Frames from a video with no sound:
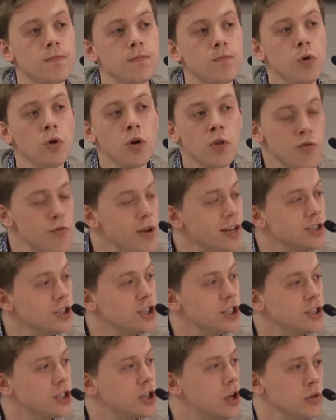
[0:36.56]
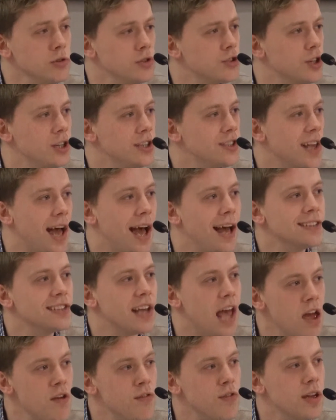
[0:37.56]
One of the richest countries that
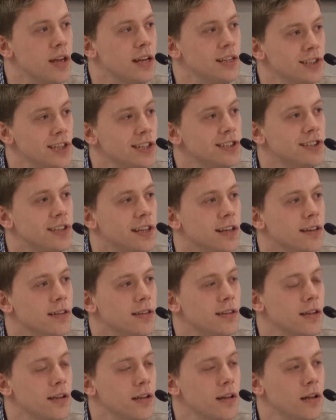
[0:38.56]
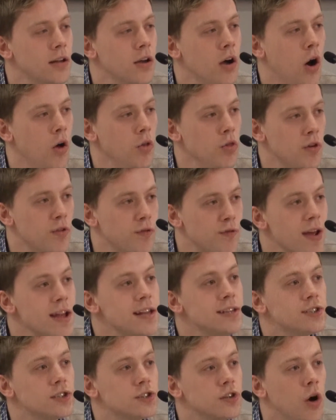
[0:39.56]
has ever existed on the
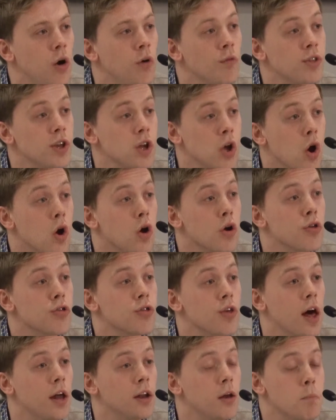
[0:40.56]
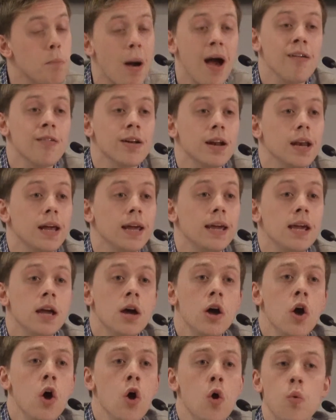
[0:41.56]
face of the earth, and
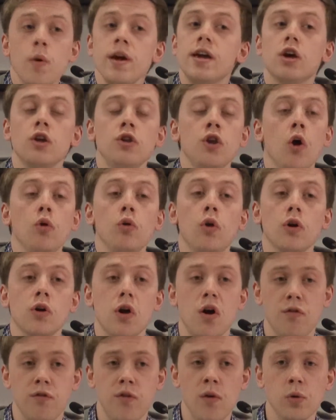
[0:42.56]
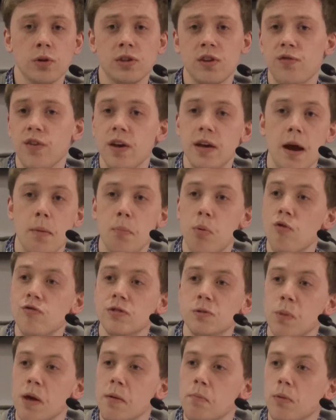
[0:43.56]
apparently we can no longer afford to feed our
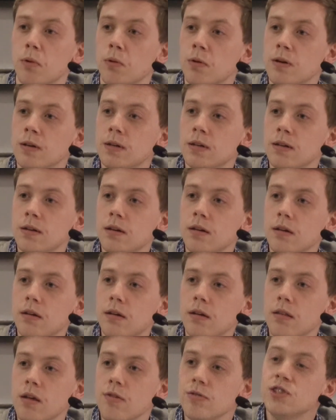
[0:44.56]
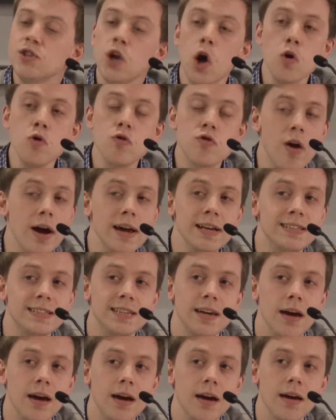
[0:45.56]
poorest people. There is no
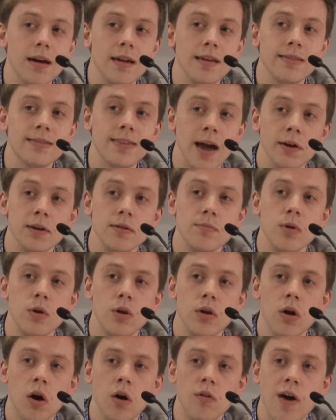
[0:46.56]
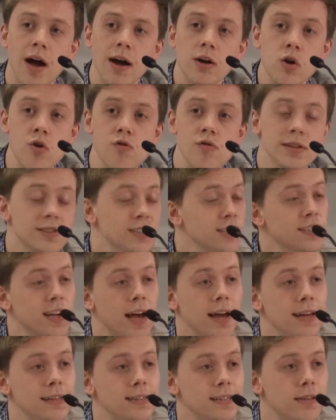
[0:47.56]
greater indictment of our current
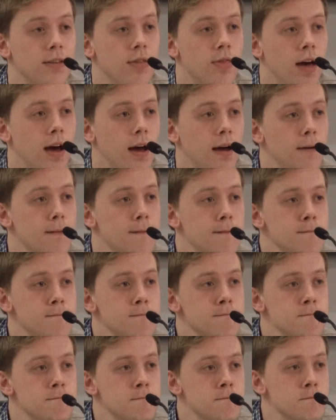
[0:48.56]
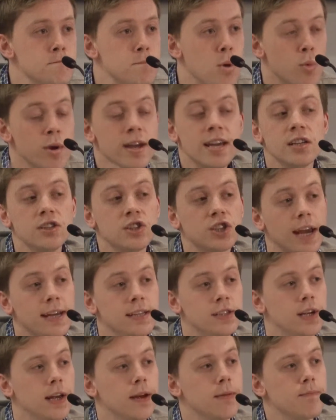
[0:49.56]
society than that. But we can
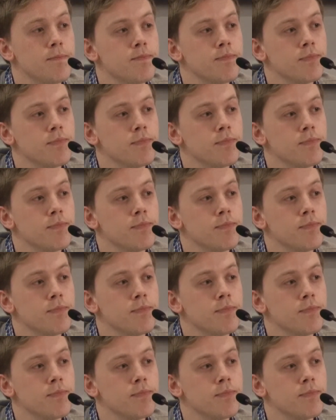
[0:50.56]
change it.